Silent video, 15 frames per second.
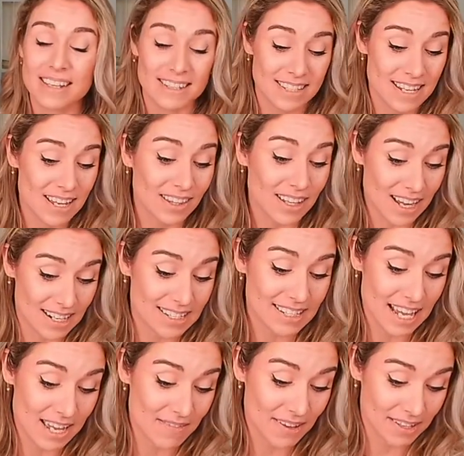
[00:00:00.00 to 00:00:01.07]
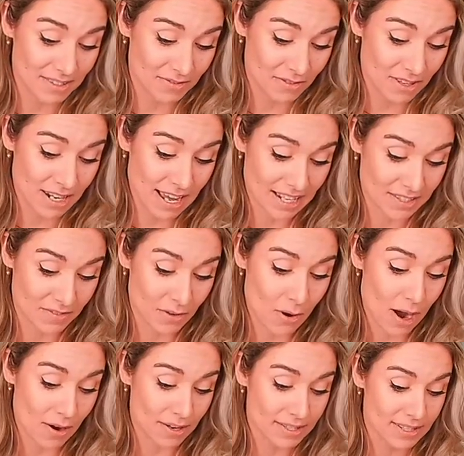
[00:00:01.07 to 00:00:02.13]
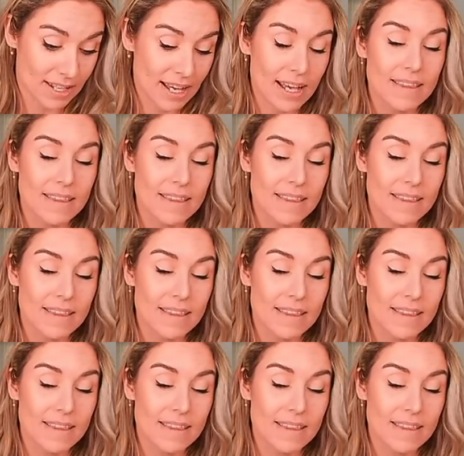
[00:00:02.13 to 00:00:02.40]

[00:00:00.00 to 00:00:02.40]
see a lot of savings for the next few hours.